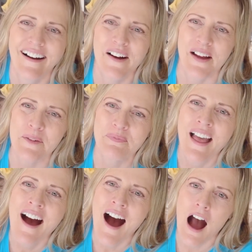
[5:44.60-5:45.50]
Okay,
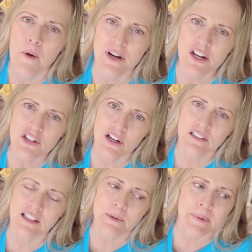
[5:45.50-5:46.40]
I want to share
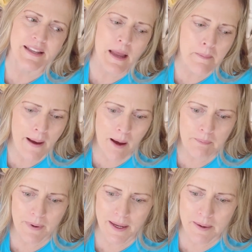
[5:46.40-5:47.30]
a little bit
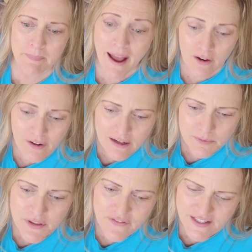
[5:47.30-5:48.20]
about my background
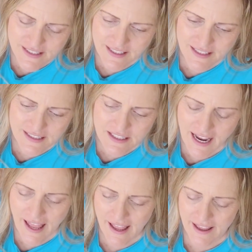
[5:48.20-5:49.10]
with vintage
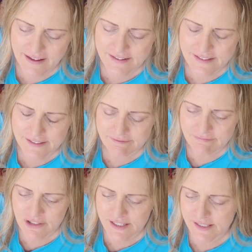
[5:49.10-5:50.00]
and
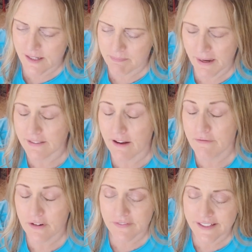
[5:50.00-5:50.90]
just my love
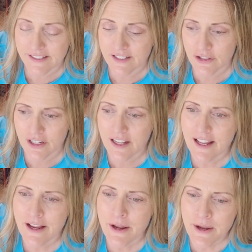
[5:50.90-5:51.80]
for vintage.
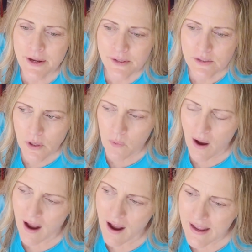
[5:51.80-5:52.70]

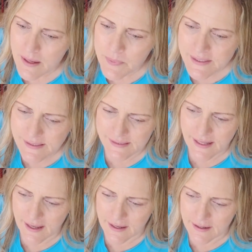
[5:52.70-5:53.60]
So I would
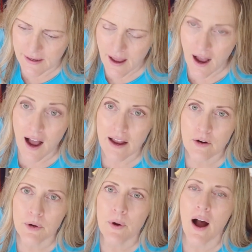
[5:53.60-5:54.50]
say I
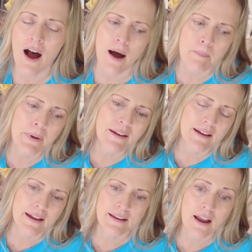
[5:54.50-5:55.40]
grew up
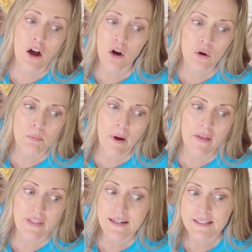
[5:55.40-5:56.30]
in a home
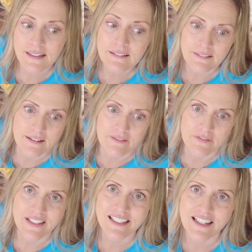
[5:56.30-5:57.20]
that didn't love
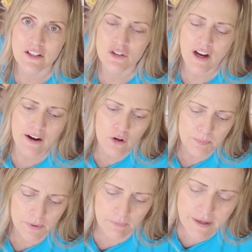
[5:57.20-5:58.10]
vintage. I grew
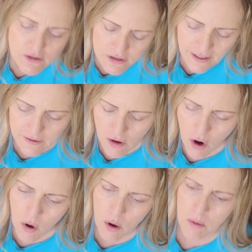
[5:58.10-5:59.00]
up in a ranch style
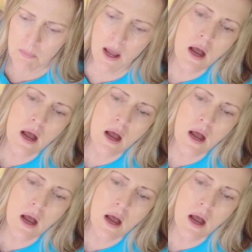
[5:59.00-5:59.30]
home.